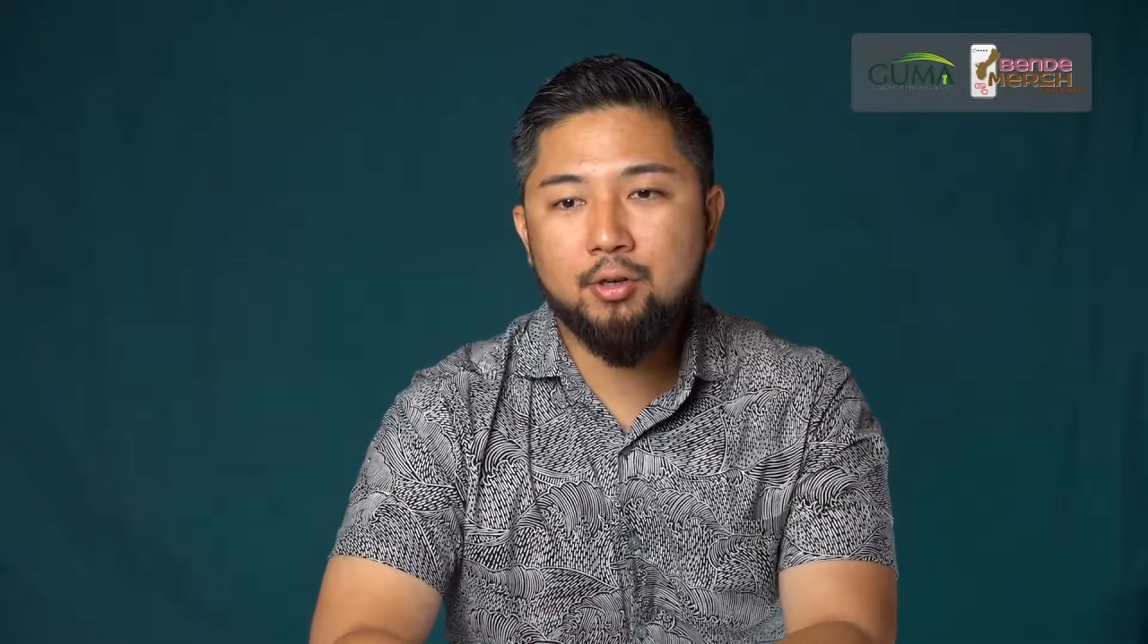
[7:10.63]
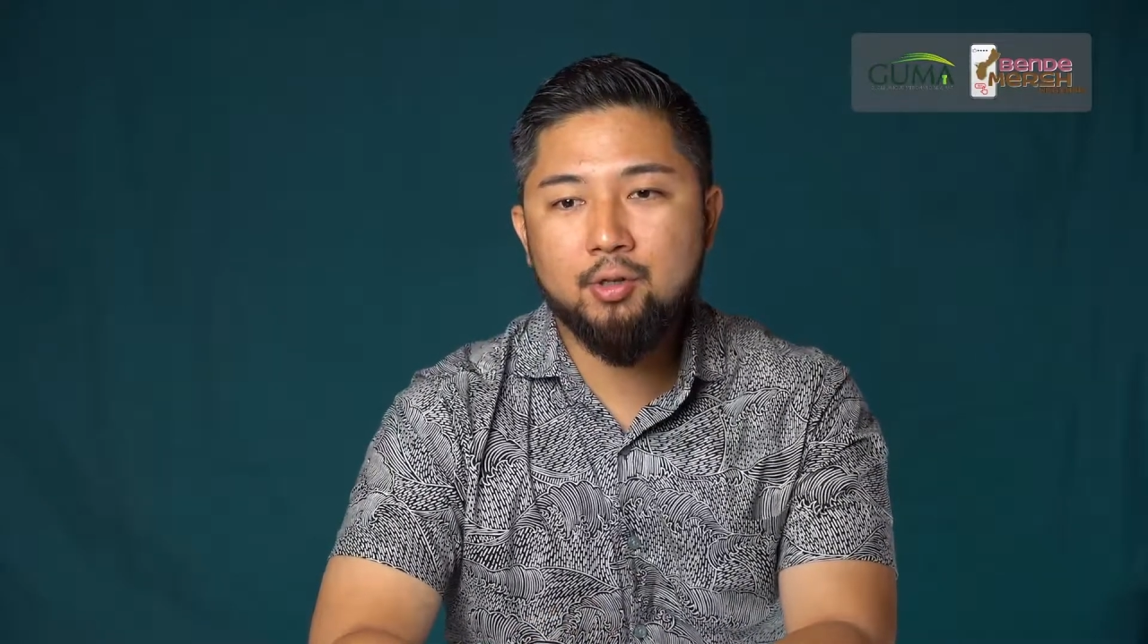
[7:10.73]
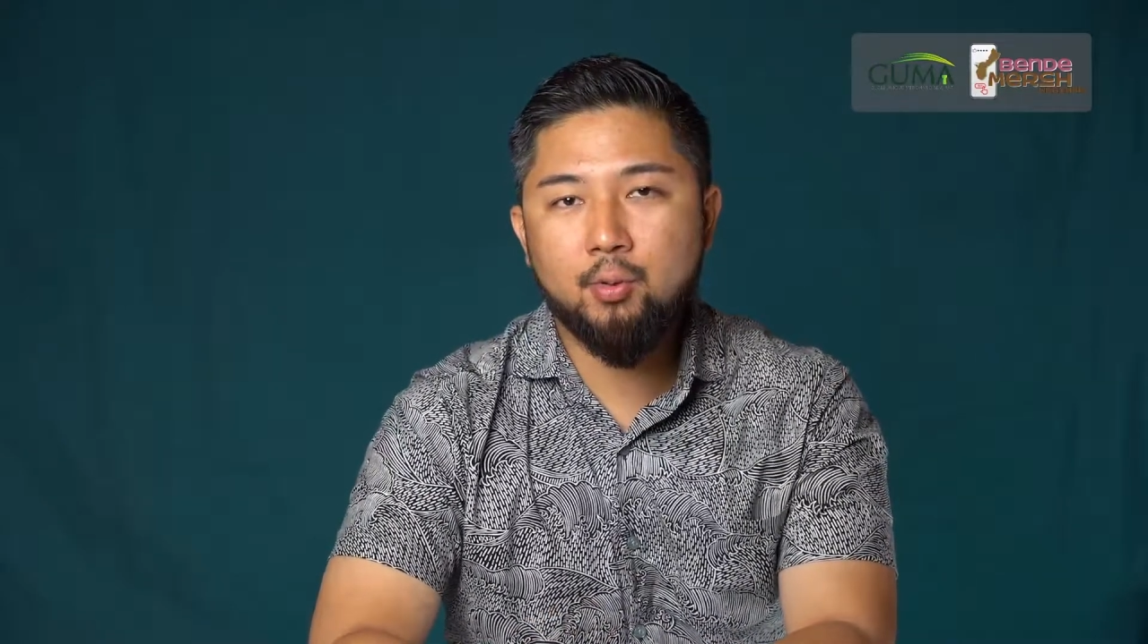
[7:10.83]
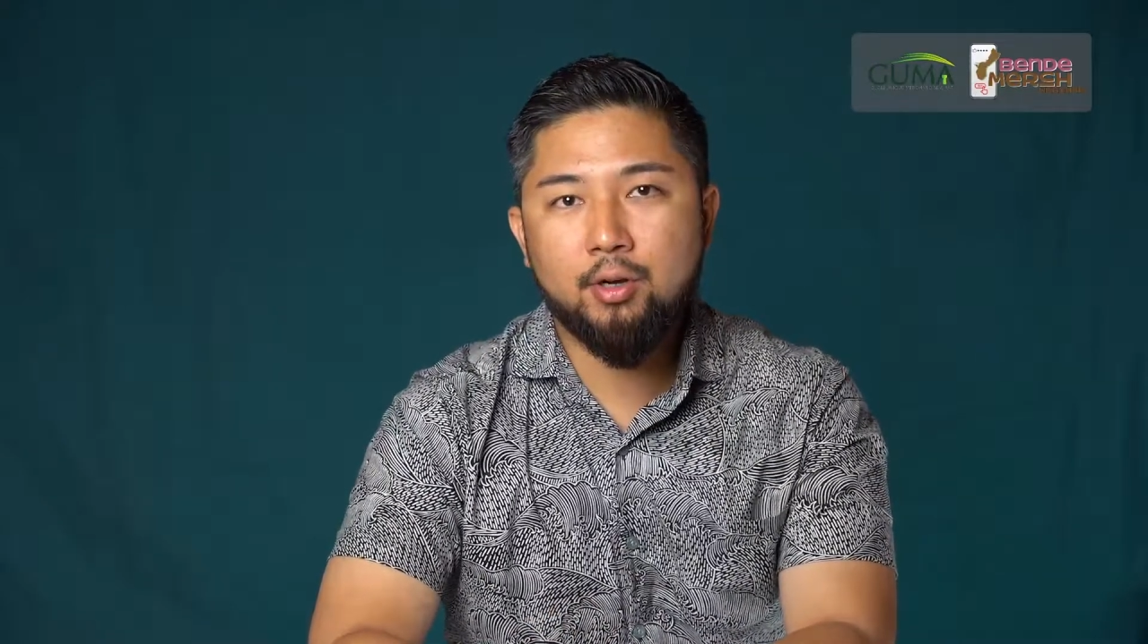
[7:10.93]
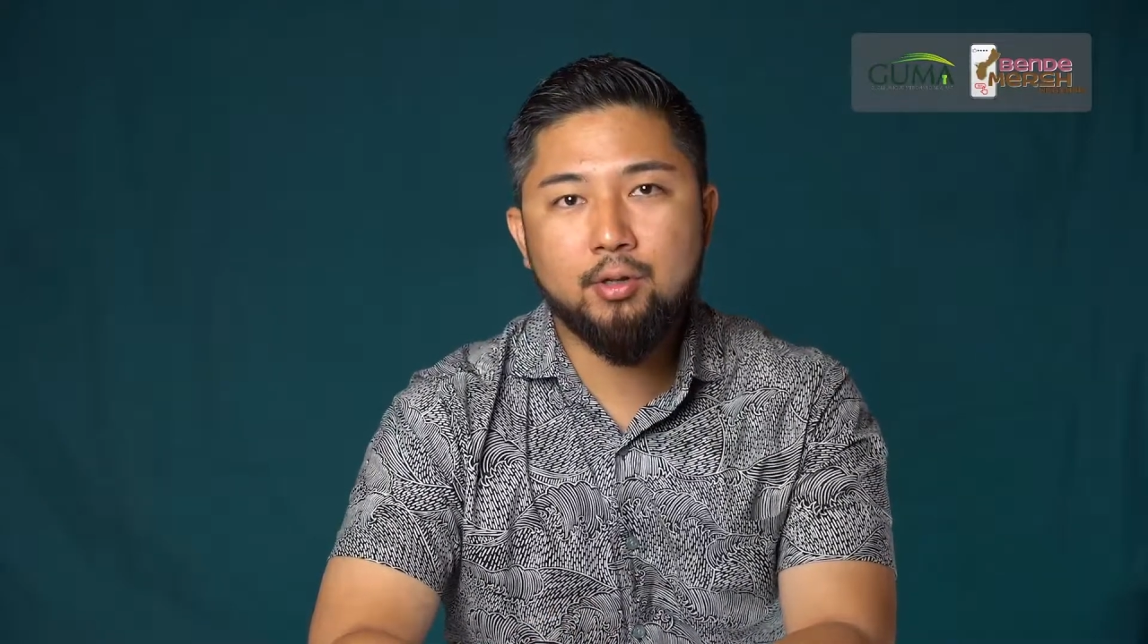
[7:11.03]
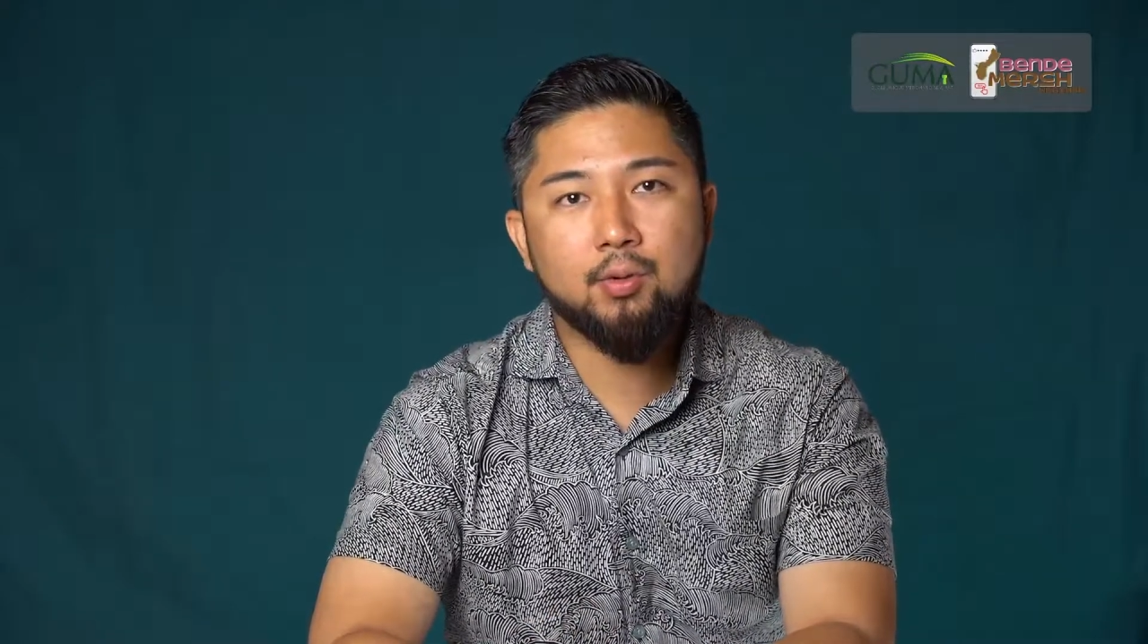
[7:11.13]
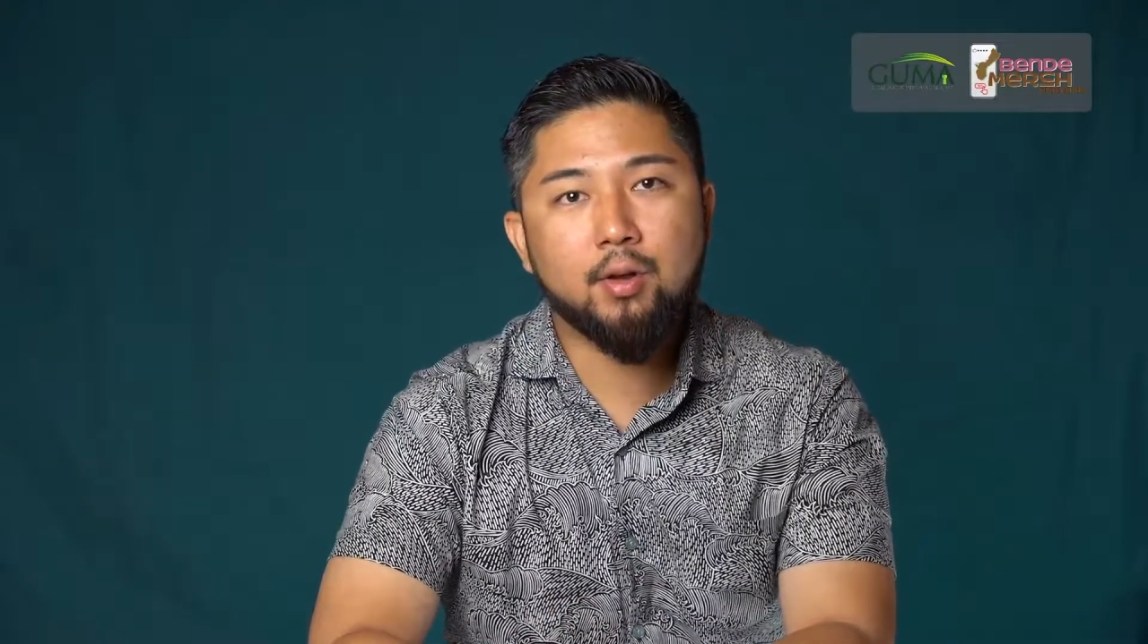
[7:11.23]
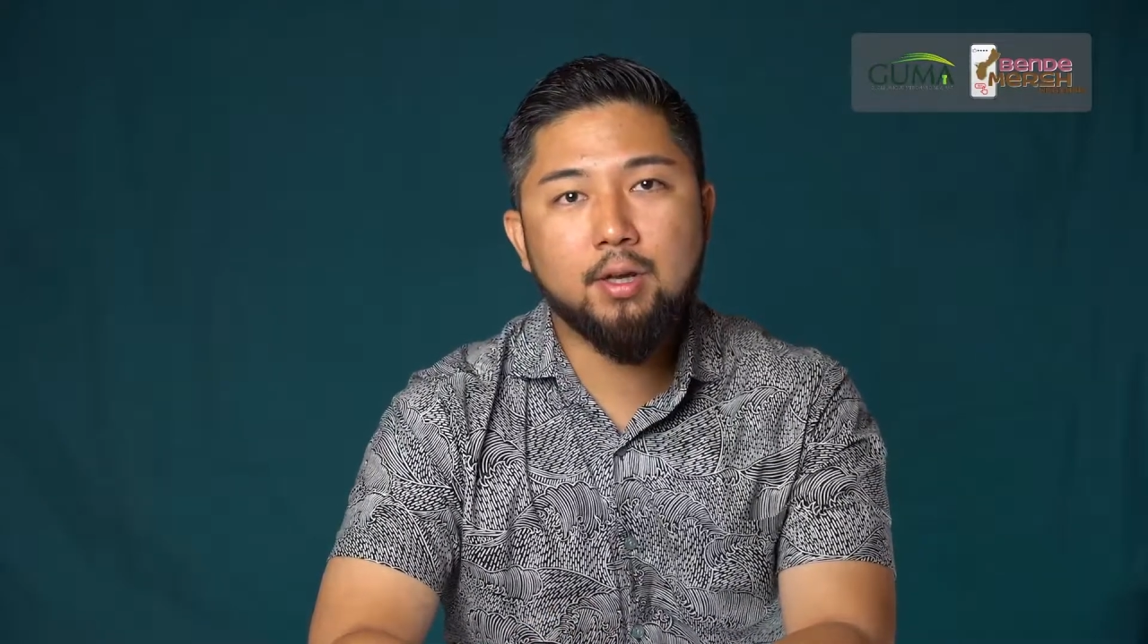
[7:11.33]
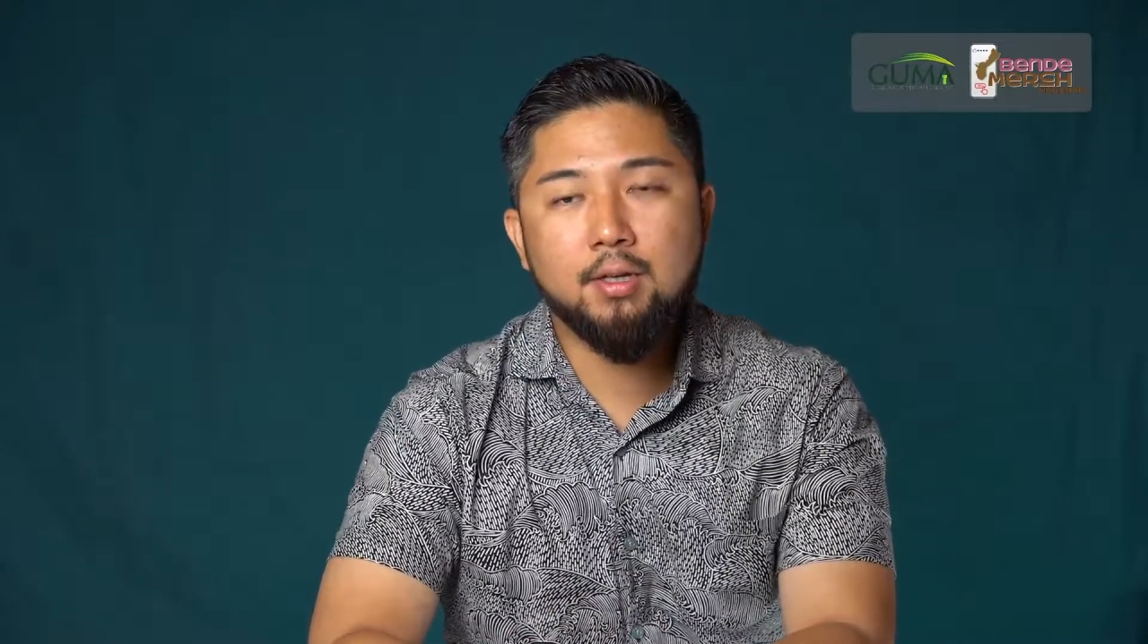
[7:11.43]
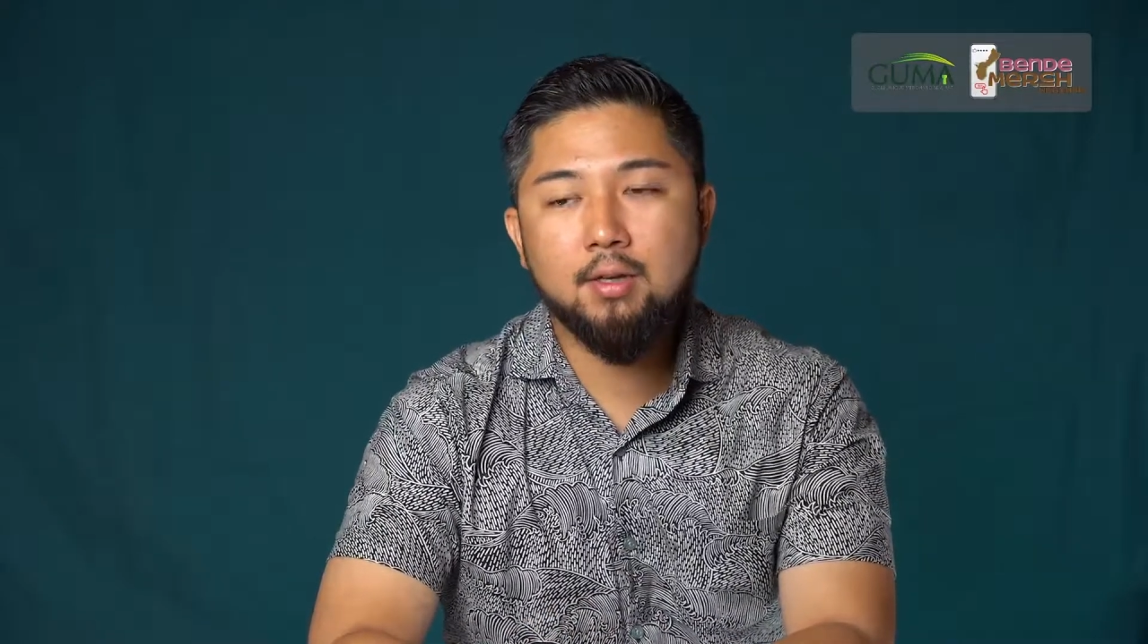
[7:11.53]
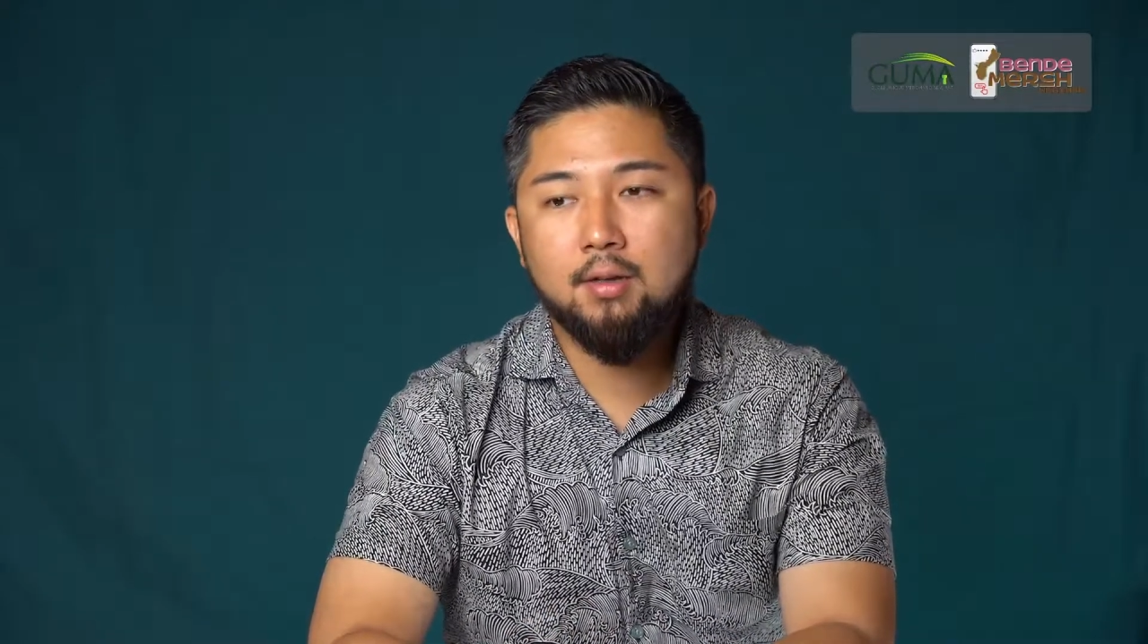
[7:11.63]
2020,